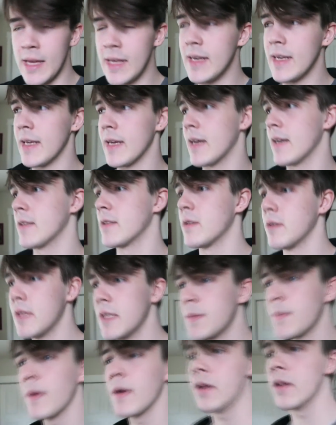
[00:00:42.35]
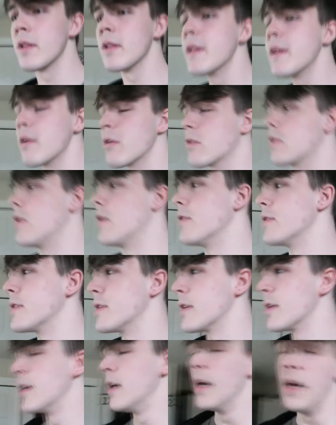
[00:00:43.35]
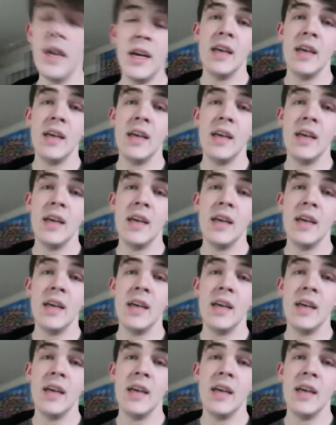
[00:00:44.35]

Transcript: India, so he's been a little closer.